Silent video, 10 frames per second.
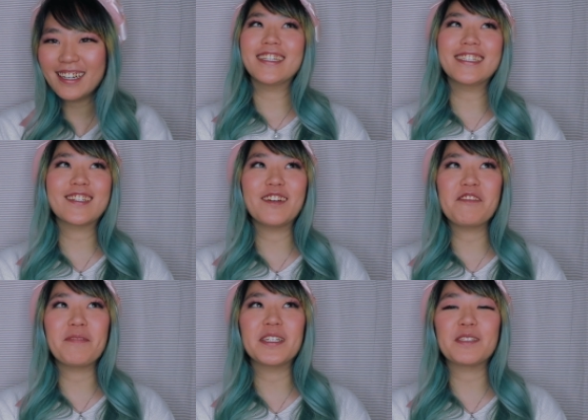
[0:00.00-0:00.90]
This skirt
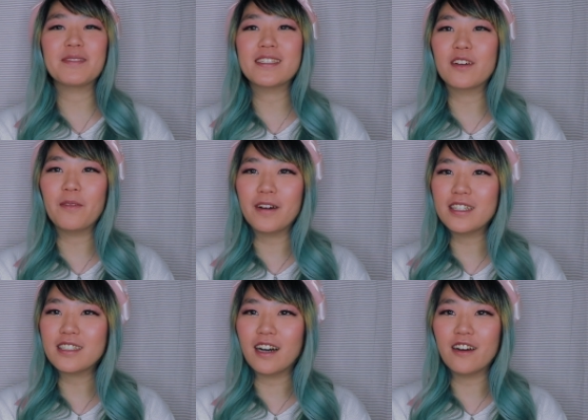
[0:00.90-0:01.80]
reminds me so
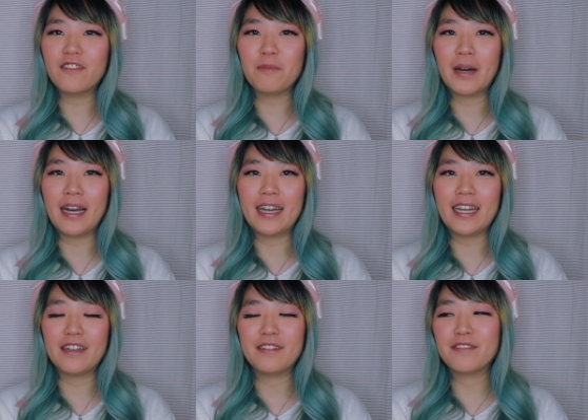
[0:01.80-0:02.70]
much of
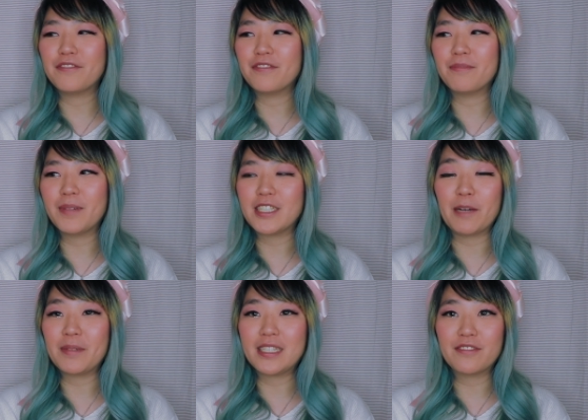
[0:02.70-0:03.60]
my my
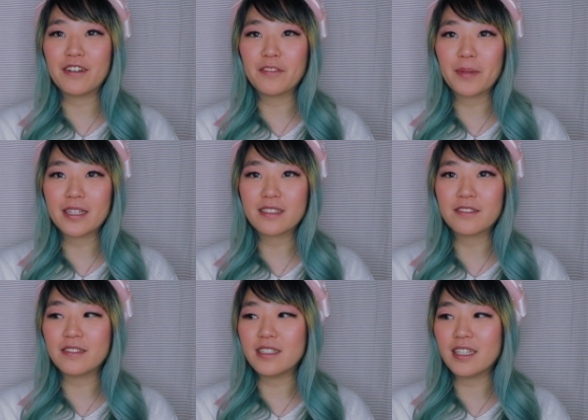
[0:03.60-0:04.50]
Japanese friend from high
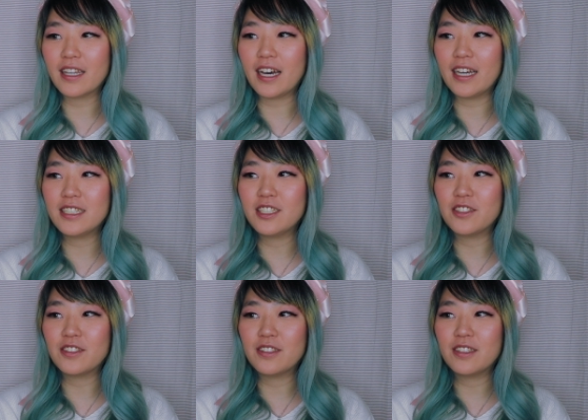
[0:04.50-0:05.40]
school that
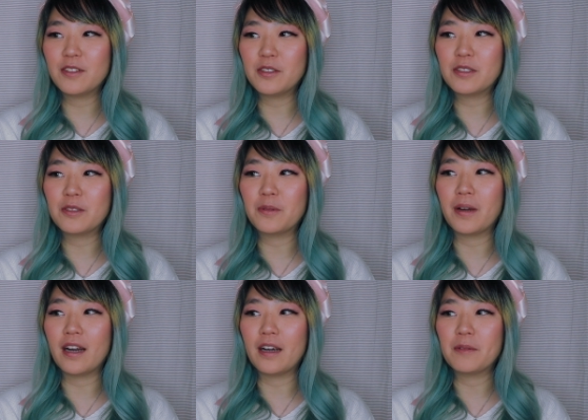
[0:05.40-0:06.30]
she used to
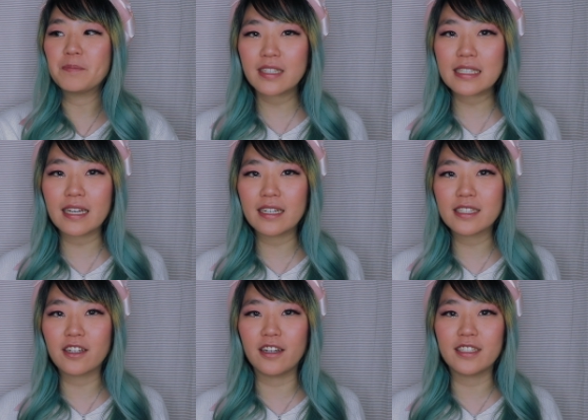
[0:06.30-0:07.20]
wear these kind of
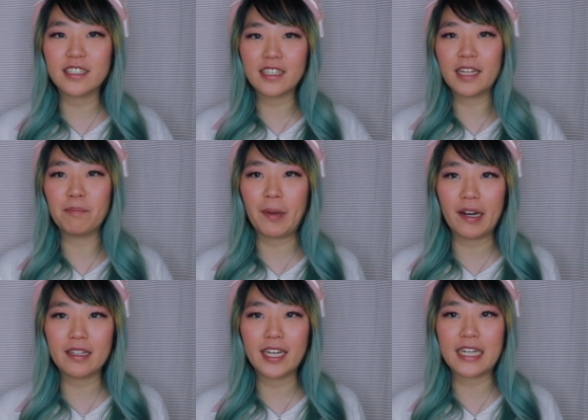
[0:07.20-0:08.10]
skirts and then
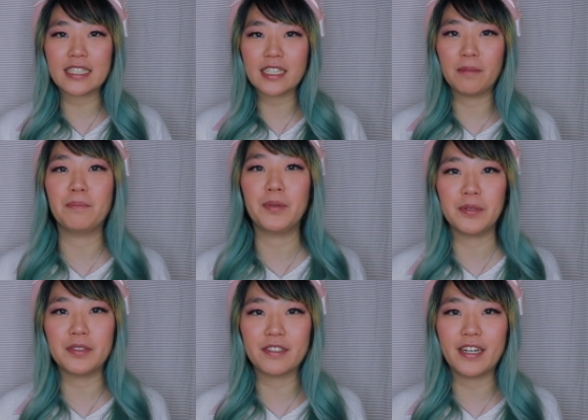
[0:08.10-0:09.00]
bare legs and then
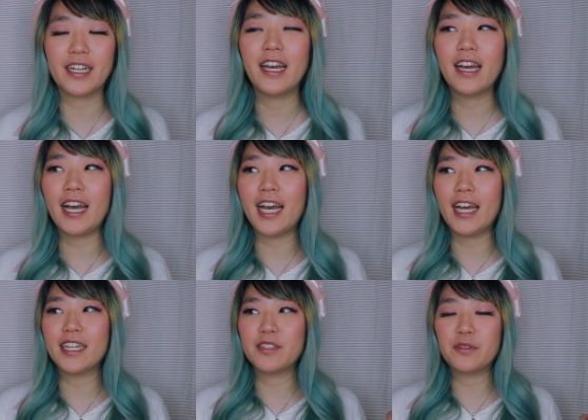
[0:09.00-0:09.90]
boots, right?
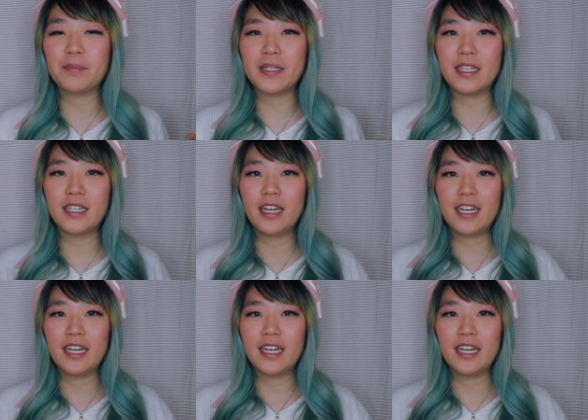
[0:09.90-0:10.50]
And this would be